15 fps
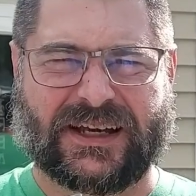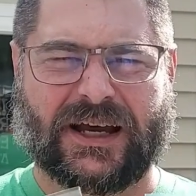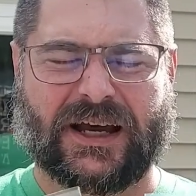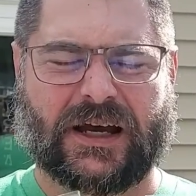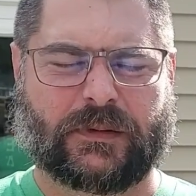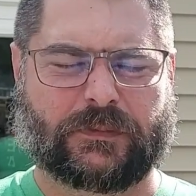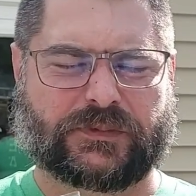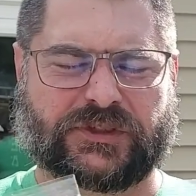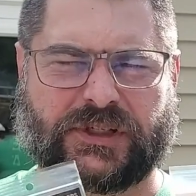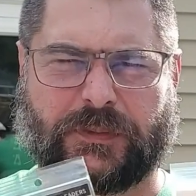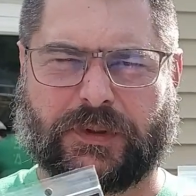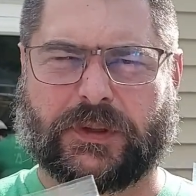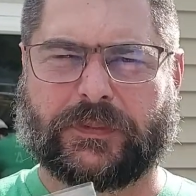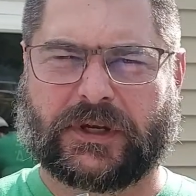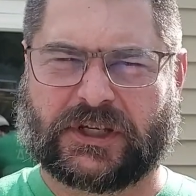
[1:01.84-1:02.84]
simply
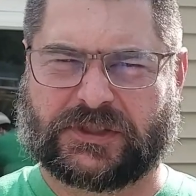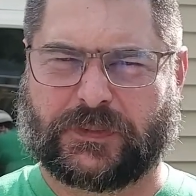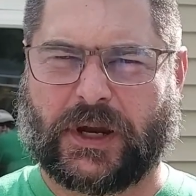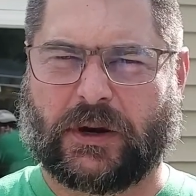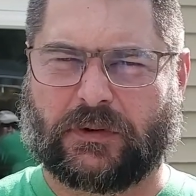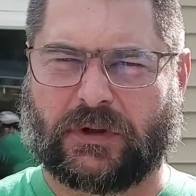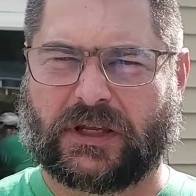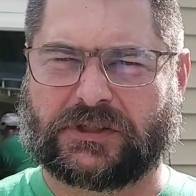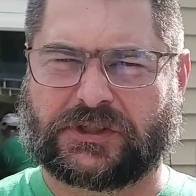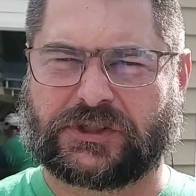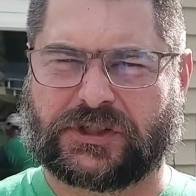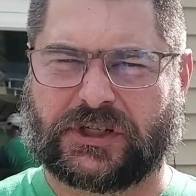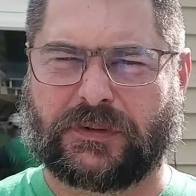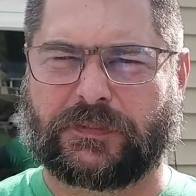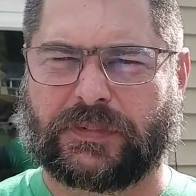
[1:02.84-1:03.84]
because of my
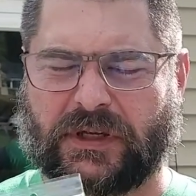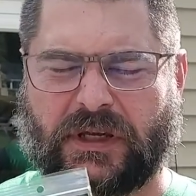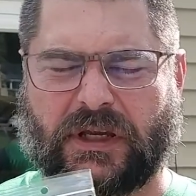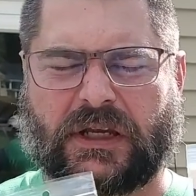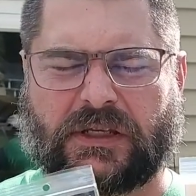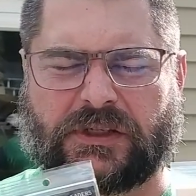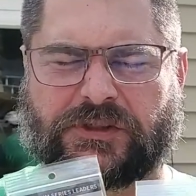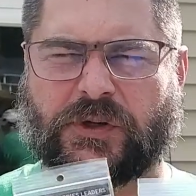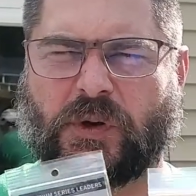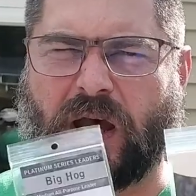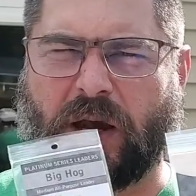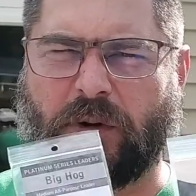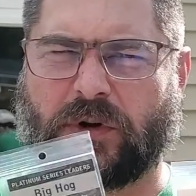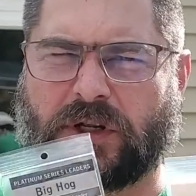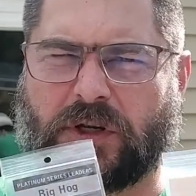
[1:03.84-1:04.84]
relationship. So I
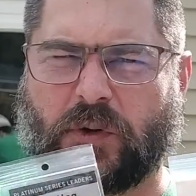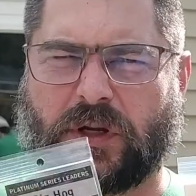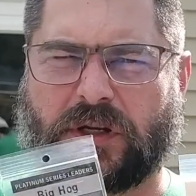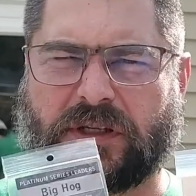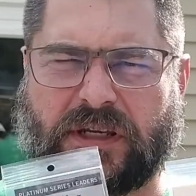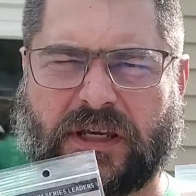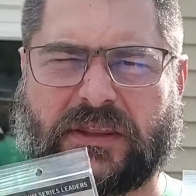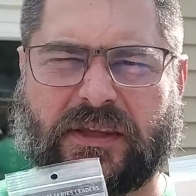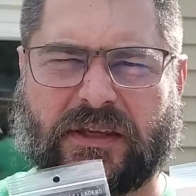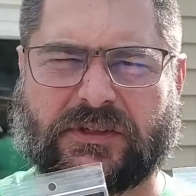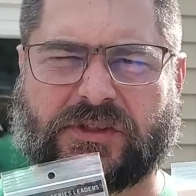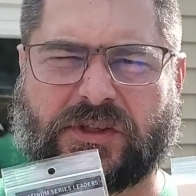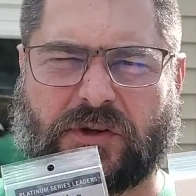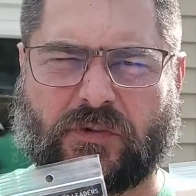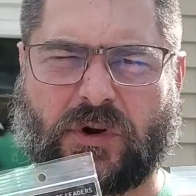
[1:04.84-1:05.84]
want to go ahead and get this
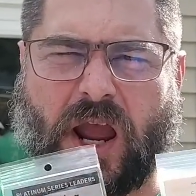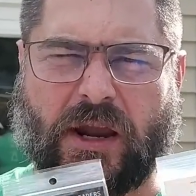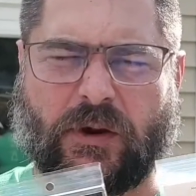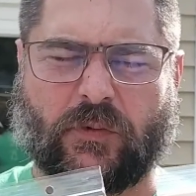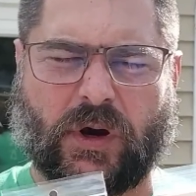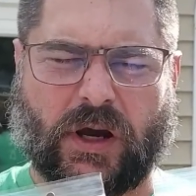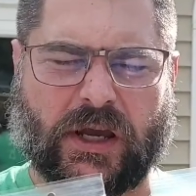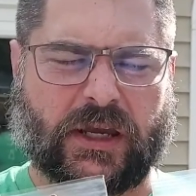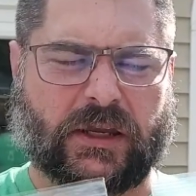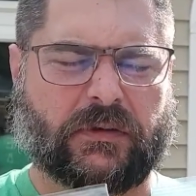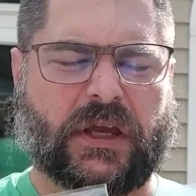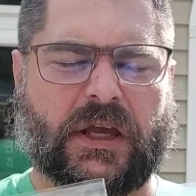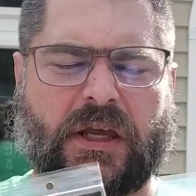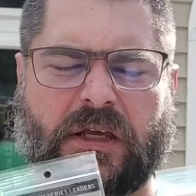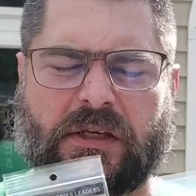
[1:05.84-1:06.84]
the right way.
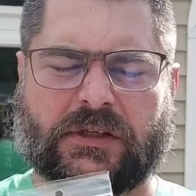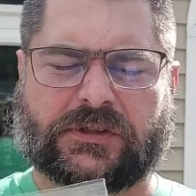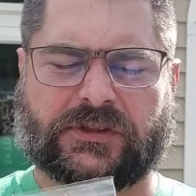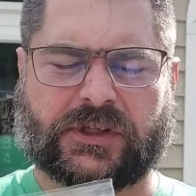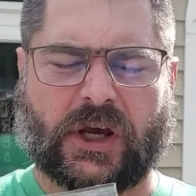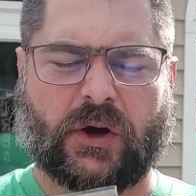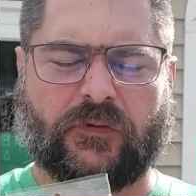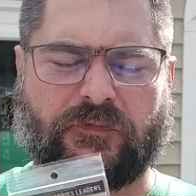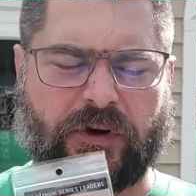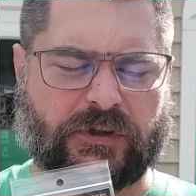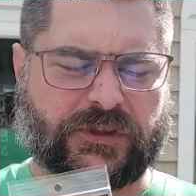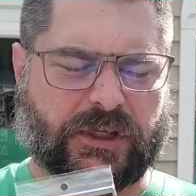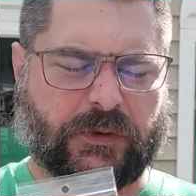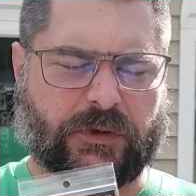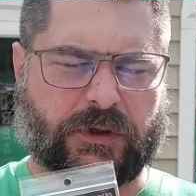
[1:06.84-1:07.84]
So first
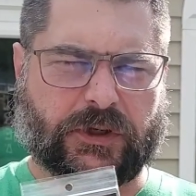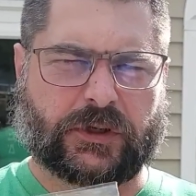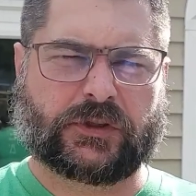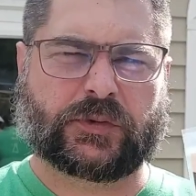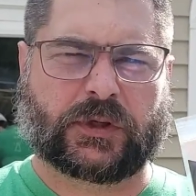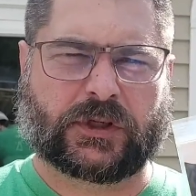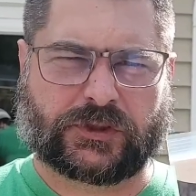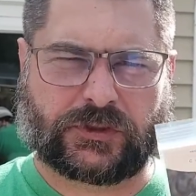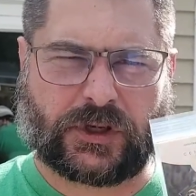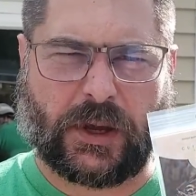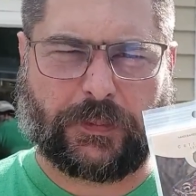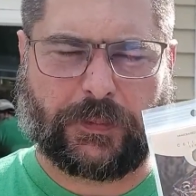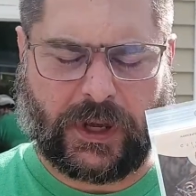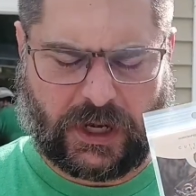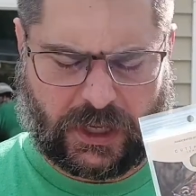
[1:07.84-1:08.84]
thing we're going to do is we're going to drop
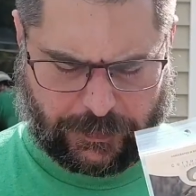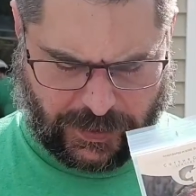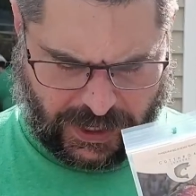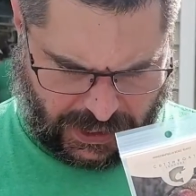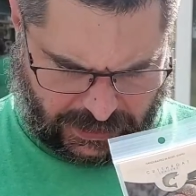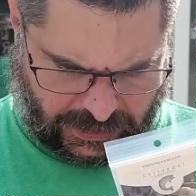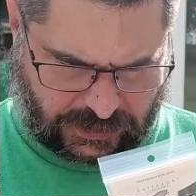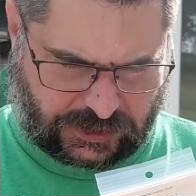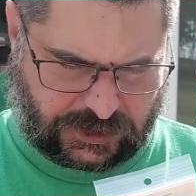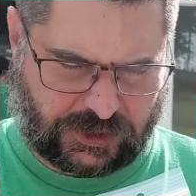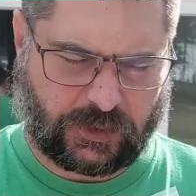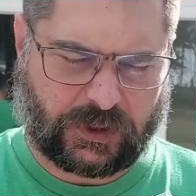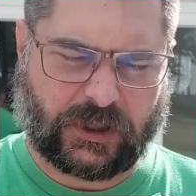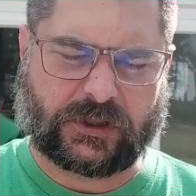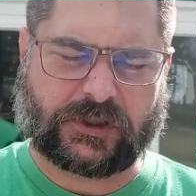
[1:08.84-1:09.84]
them out of the package. So
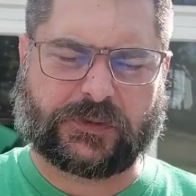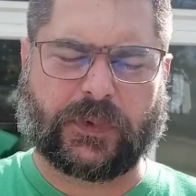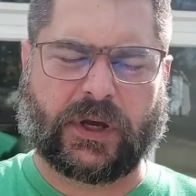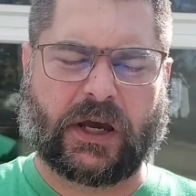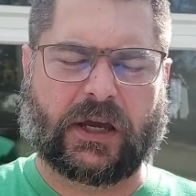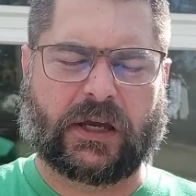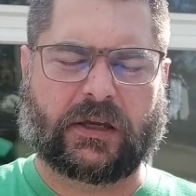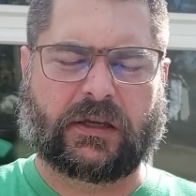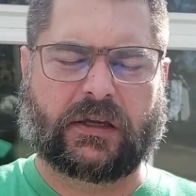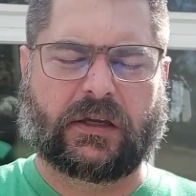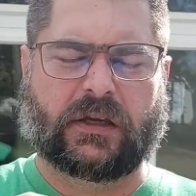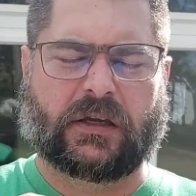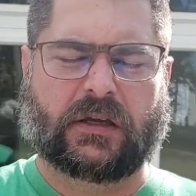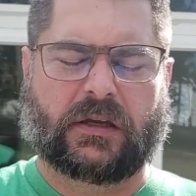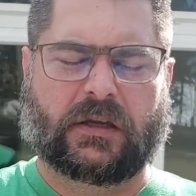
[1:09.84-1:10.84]
here's my
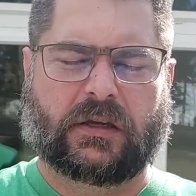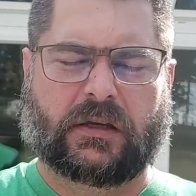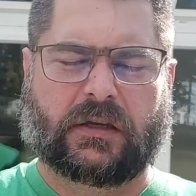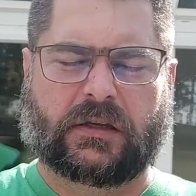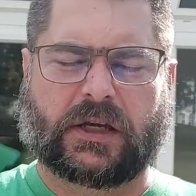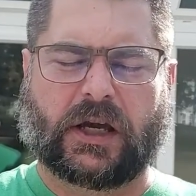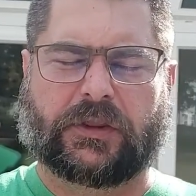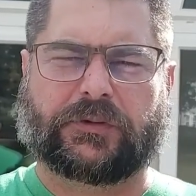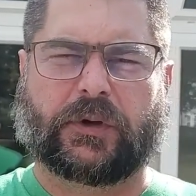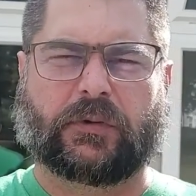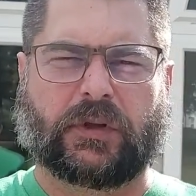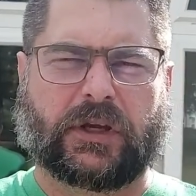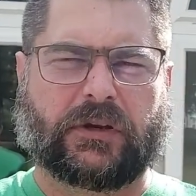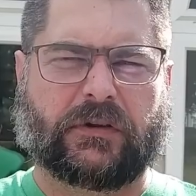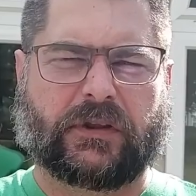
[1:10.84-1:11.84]
cutthroat
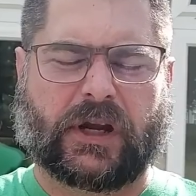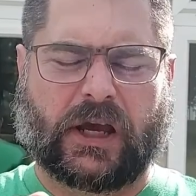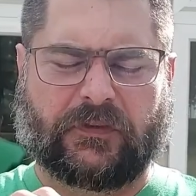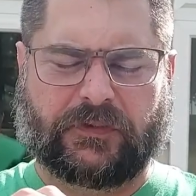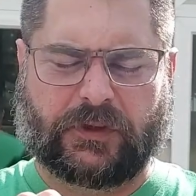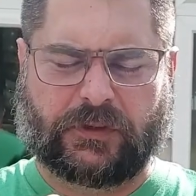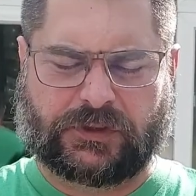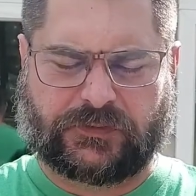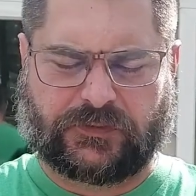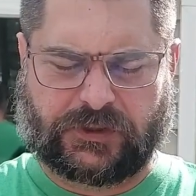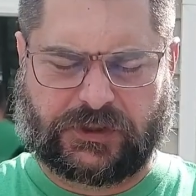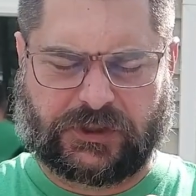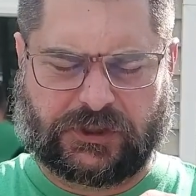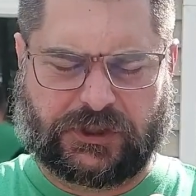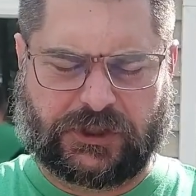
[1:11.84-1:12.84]
leader that I've used for
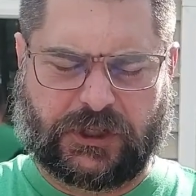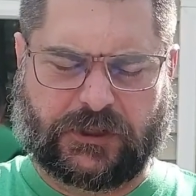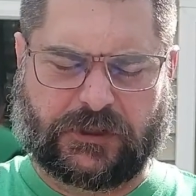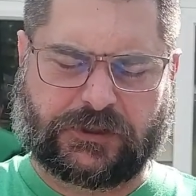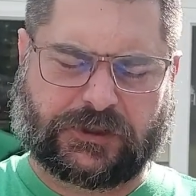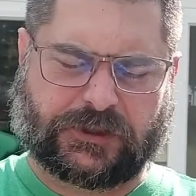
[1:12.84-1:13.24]
6 years.